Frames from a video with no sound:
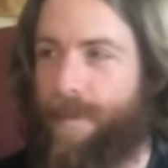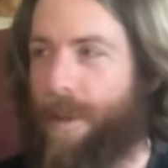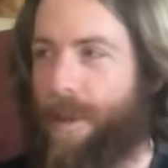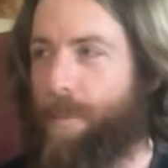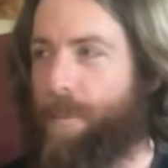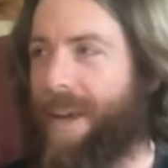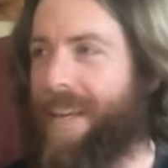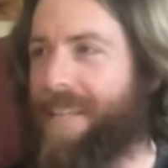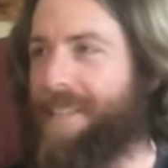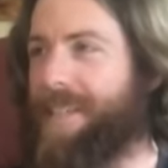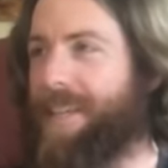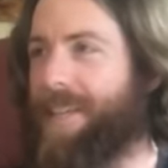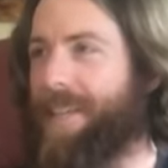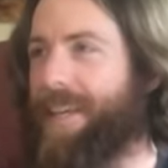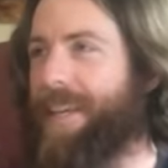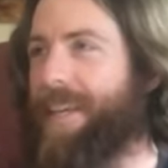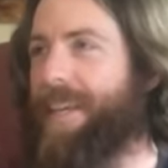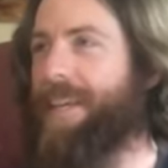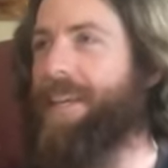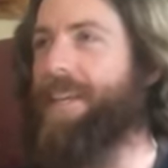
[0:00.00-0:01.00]

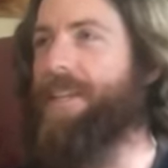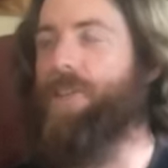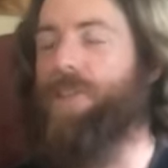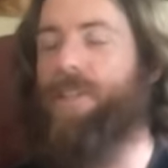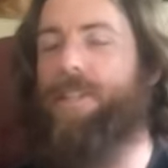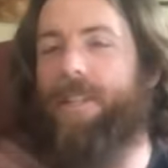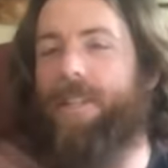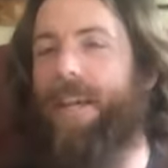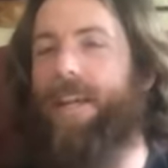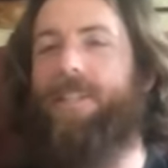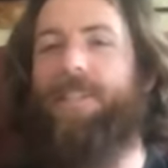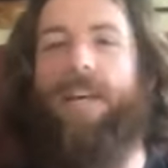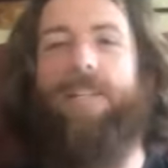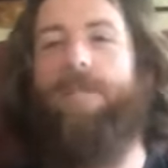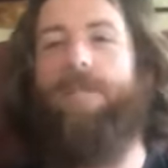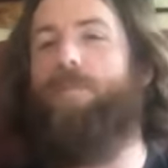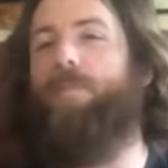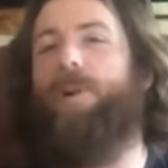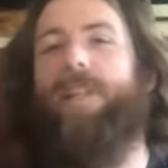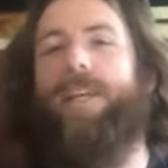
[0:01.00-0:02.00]
Basically, he just like
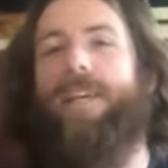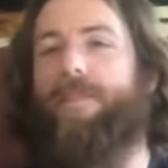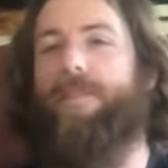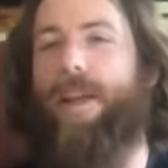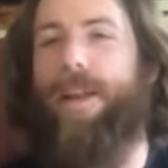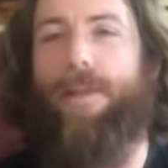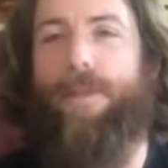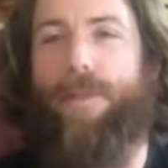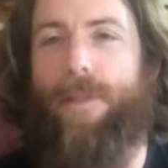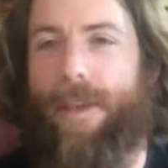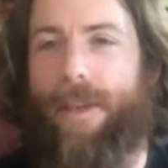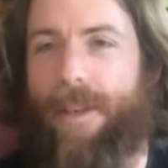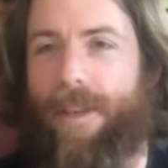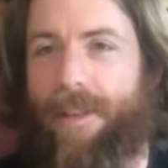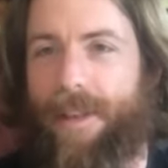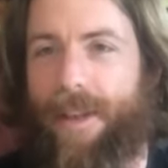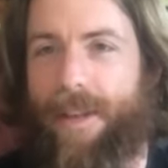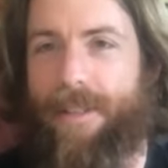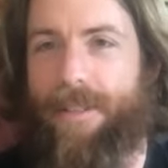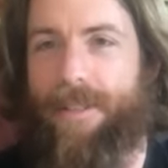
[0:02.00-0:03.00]
doesn't believe anything he
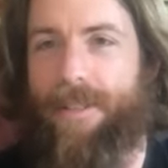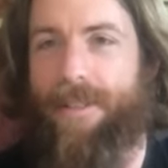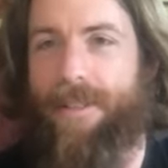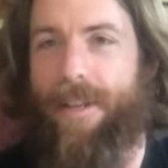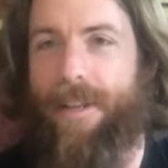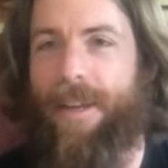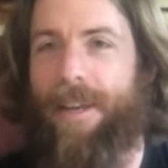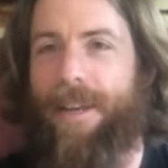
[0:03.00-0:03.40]
does.